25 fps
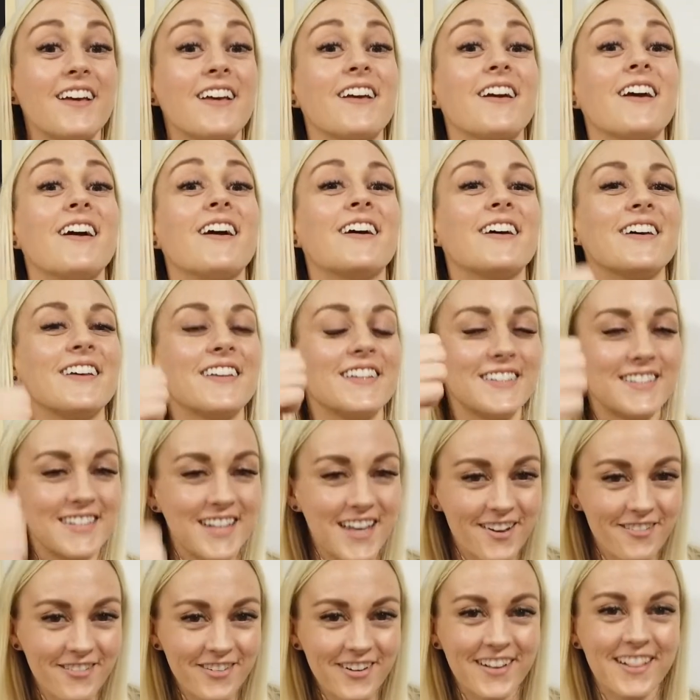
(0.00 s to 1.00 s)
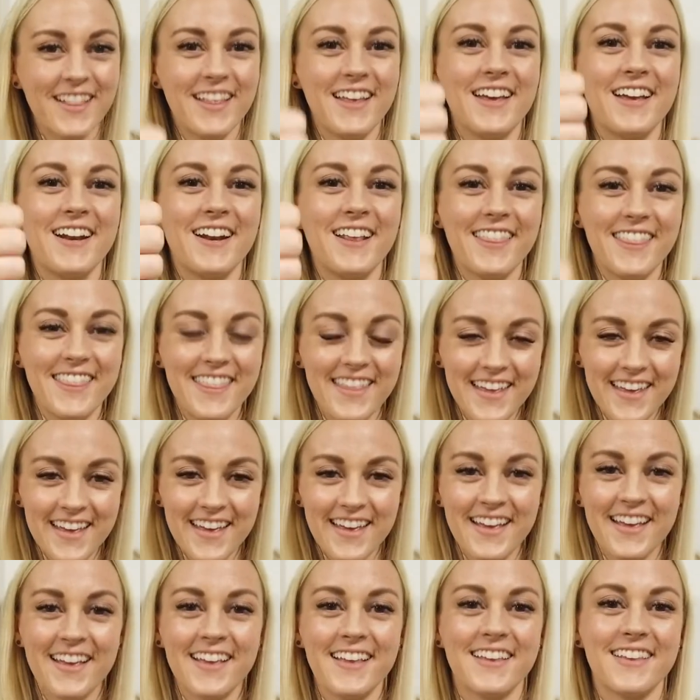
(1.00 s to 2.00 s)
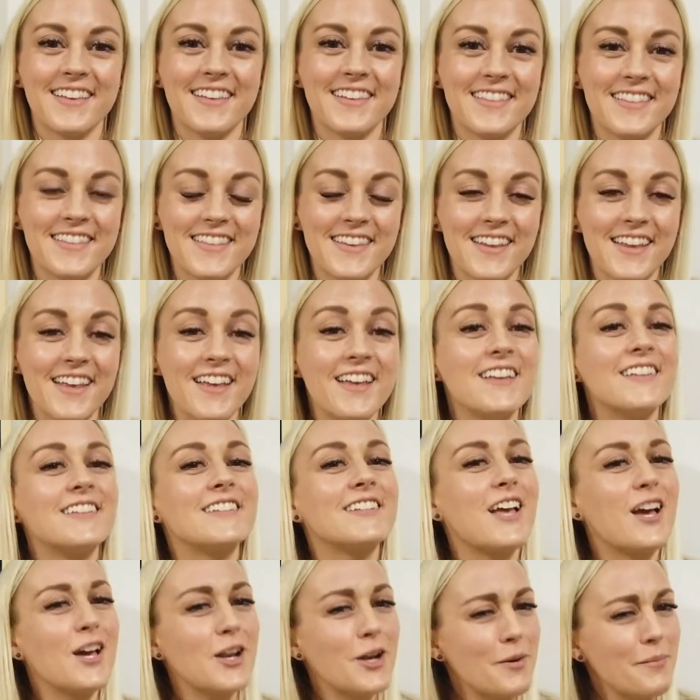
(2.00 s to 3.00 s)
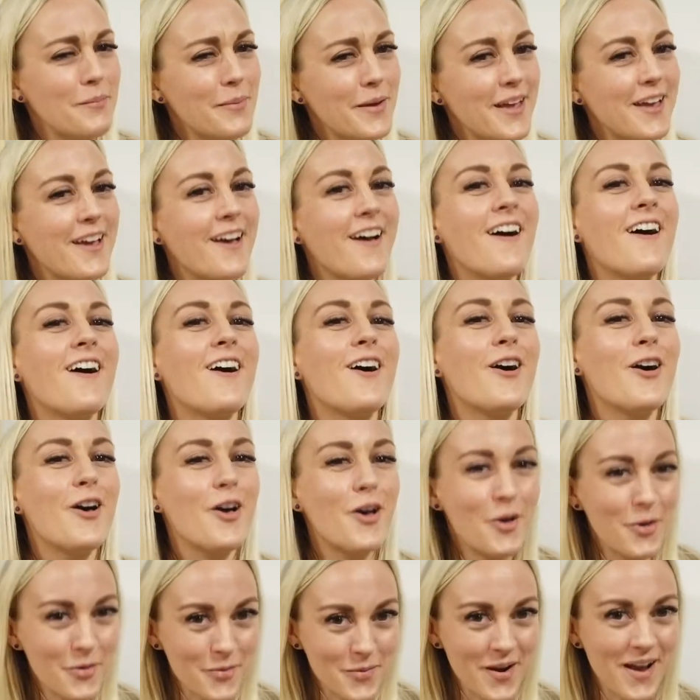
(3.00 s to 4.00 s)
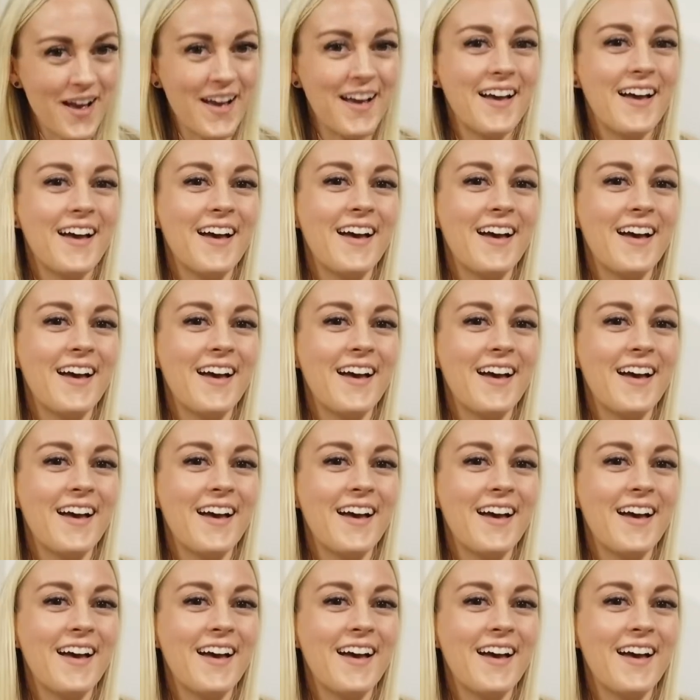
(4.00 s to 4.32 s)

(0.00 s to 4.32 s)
'cause every little thing is gonna be alright,